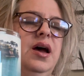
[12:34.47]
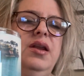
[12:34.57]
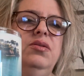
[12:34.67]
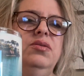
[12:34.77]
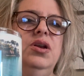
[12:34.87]

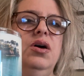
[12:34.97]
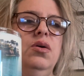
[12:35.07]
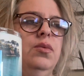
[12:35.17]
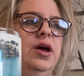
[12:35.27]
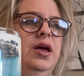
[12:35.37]
don't
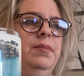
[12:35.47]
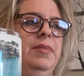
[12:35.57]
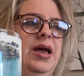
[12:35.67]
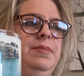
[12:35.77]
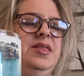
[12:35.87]
know, it
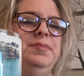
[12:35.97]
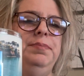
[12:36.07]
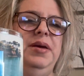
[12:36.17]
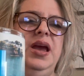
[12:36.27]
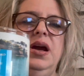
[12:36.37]
might be the
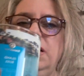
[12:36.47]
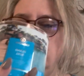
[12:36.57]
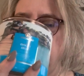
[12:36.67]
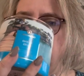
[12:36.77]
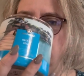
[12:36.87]

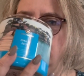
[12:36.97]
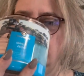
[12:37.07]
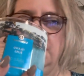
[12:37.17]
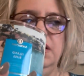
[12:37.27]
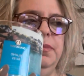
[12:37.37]
pear,
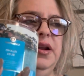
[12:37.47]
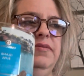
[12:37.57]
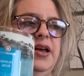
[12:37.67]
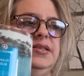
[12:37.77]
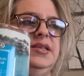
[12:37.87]
little bit of
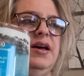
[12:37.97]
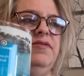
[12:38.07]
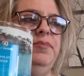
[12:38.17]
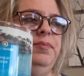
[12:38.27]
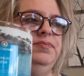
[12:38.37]
that
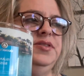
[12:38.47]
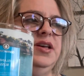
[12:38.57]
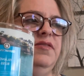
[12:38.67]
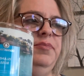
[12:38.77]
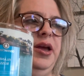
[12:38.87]
soft
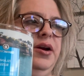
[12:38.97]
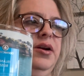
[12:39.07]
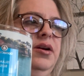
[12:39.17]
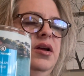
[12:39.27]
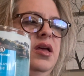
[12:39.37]

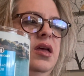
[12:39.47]
pear,